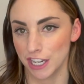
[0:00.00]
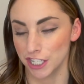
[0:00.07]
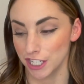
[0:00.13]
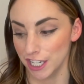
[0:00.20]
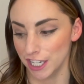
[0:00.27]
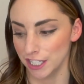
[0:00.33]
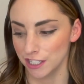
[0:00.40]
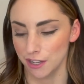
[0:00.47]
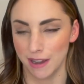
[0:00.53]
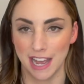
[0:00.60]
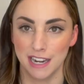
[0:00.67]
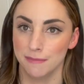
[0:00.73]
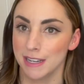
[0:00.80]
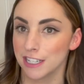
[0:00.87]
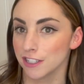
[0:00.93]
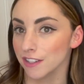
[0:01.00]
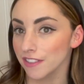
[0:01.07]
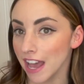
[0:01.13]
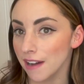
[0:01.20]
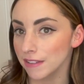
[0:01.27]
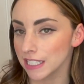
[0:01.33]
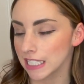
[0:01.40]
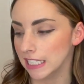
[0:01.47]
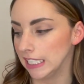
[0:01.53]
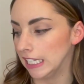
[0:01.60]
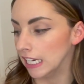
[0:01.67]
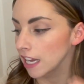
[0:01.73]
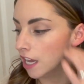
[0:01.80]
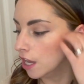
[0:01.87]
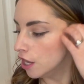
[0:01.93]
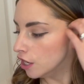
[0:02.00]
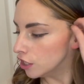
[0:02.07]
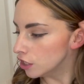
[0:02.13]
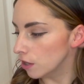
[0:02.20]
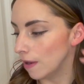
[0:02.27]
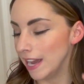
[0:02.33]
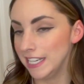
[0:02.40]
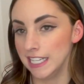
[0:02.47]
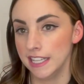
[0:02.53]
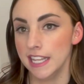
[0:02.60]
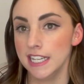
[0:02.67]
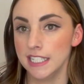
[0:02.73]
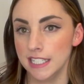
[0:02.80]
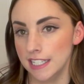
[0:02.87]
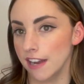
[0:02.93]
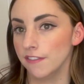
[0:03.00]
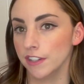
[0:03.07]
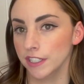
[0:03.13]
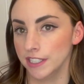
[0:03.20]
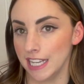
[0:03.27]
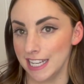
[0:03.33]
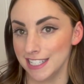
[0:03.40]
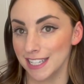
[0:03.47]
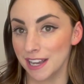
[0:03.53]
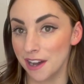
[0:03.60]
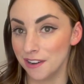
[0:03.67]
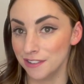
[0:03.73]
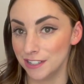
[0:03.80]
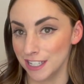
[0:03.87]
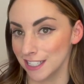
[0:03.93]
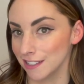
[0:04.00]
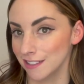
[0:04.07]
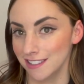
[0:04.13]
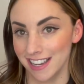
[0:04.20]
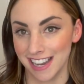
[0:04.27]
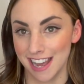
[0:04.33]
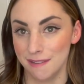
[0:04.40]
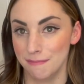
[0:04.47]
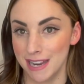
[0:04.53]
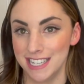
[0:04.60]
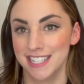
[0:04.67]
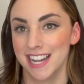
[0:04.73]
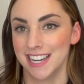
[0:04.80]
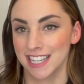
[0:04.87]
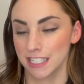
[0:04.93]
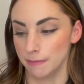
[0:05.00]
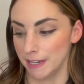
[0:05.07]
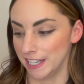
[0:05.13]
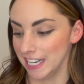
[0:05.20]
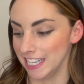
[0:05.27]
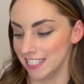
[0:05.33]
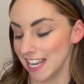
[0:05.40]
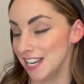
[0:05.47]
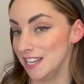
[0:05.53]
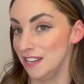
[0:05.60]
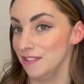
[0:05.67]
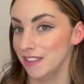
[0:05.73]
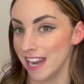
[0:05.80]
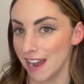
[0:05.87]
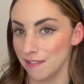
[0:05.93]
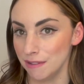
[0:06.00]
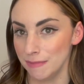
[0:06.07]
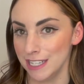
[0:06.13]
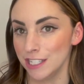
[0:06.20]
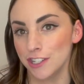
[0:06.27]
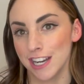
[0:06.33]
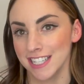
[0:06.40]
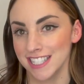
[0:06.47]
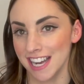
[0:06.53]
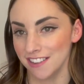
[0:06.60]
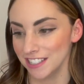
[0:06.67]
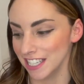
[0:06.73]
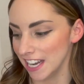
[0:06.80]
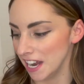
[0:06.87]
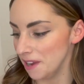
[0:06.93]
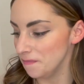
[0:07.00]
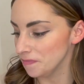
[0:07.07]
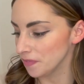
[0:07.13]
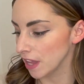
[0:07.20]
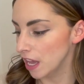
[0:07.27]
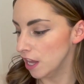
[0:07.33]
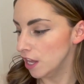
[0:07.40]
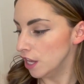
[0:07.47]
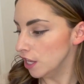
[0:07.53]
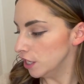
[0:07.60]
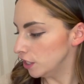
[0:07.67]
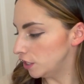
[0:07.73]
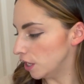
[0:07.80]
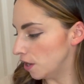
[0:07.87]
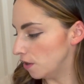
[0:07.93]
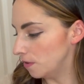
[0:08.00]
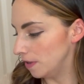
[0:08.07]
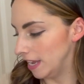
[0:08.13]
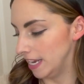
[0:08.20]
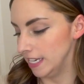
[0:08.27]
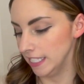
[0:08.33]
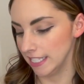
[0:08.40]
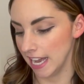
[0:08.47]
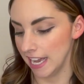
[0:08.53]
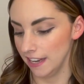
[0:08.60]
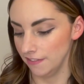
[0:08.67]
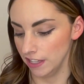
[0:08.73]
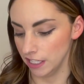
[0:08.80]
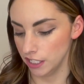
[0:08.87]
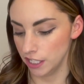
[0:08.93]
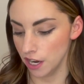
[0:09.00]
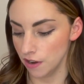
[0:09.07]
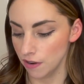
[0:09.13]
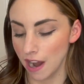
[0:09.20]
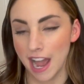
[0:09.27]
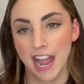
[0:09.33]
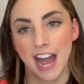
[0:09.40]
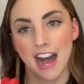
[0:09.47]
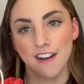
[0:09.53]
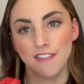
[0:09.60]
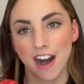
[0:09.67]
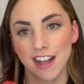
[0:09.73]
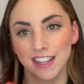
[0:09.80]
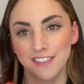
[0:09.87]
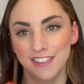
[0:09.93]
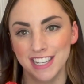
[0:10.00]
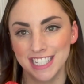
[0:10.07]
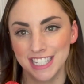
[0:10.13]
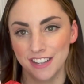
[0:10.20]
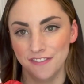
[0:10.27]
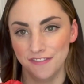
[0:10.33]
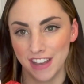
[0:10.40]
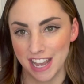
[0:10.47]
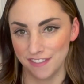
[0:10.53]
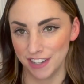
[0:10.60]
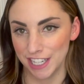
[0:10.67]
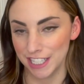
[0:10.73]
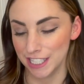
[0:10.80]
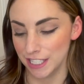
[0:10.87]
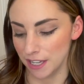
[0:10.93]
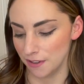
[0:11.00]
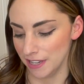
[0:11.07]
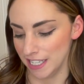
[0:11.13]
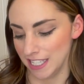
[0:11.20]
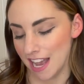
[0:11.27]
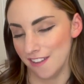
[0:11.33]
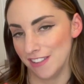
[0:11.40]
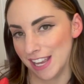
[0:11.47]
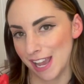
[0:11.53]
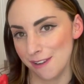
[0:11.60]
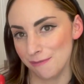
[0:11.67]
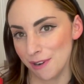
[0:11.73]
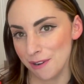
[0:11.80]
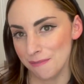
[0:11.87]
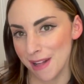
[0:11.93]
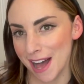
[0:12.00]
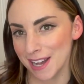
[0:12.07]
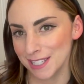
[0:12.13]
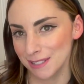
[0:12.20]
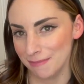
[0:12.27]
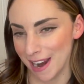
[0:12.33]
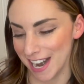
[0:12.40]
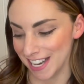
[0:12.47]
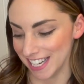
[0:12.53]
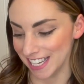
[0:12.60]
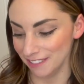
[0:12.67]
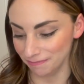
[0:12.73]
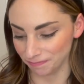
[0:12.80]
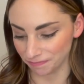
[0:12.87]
shirt, so I had to make sure that was clean. So I did this several days ago, just again based on experience. I knew that I would be stressed out today. So inside of this tote, I have all of his favors. So he's having a Roblox party.